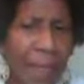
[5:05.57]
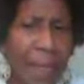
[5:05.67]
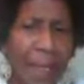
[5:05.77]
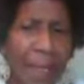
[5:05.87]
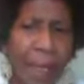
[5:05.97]
think
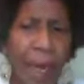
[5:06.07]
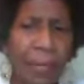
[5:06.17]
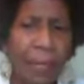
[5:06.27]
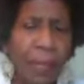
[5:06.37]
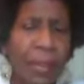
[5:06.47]

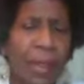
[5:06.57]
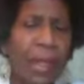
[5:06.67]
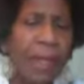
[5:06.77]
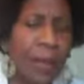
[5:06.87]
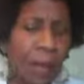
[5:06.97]

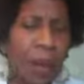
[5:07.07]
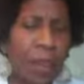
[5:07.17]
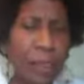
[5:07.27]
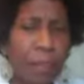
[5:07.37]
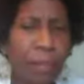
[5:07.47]
even though I
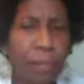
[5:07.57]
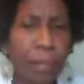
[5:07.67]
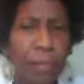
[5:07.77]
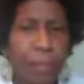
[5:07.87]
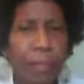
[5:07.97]
was
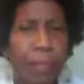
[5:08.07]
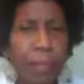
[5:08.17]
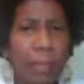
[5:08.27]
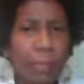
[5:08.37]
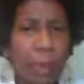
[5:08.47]

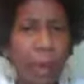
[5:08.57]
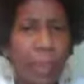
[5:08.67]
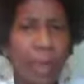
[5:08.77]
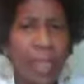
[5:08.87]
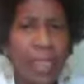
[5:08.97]

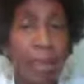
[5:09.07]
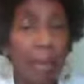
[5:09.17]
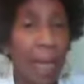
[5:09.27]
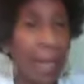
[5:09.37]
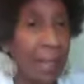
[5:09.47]
raised in a
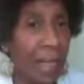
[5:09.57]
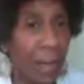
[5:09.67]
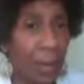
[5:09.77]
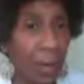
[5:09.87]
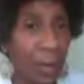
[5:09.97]
black
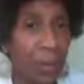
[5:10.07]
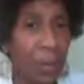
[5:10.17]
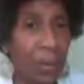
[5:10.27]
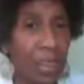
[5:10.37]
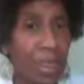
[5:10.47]
neighborhood
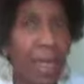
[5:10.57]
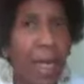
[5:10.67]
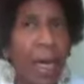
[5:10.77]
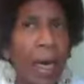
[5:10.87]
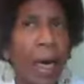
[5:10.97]
per se,
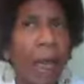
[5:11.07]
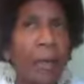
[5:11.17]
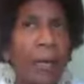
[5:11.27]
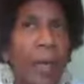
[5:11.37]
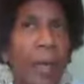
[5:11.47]

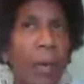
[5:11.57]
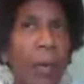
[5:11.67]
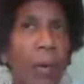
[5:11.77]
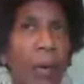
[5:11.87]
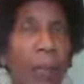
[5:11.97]
they
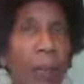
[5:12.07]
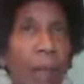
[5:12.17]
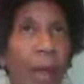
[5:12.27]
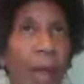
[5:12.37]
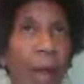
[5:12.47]
were
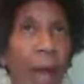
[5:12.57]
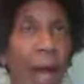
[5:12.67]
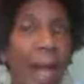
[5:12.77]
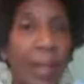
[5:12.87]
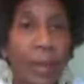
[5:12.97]
I
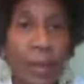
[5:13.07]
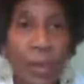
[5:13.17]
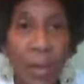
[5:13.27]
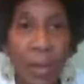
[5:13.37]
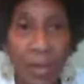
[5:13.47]
had other
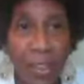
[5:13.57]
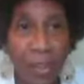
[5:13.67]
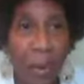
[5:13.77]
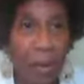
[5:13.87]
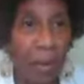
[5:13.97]
experiences.
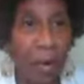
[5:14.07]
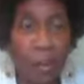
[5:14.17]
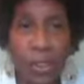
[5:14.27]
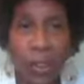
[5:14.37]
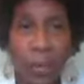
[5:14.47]
My mother
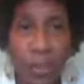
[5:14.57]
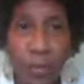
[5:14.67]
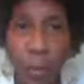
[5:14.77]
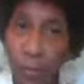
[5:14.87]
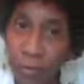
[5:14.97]
always took me to
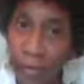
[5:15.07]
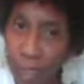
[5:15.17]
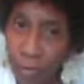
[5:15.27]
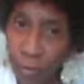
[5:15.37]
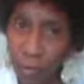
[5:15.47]
folk
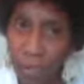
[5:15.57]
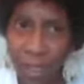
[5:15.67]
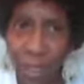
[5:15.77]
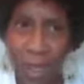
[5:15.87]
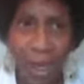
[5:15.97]
festivals,
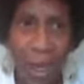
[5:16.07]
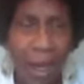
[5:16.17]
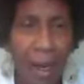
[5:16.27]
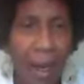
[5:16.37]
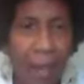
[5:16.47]

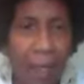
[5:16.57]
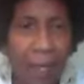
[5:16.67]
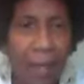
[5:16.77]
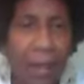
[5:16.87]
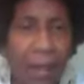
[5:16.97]
um,
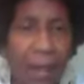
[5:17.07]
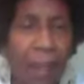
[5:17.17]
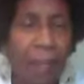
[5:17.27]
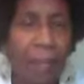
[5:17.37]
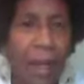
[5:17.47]

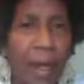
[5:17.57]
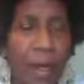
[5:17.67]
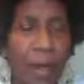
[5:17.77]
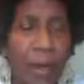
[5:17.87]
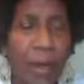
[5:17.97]
and
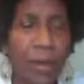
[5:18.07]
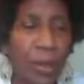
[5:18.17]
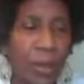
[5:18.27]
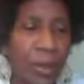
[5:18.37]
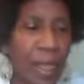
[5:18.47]
I went
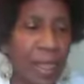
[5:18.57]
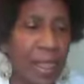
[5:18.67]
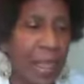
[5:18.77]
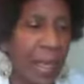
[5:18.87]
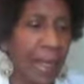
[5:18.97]
to things
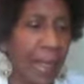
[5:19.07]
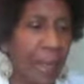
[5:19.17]
like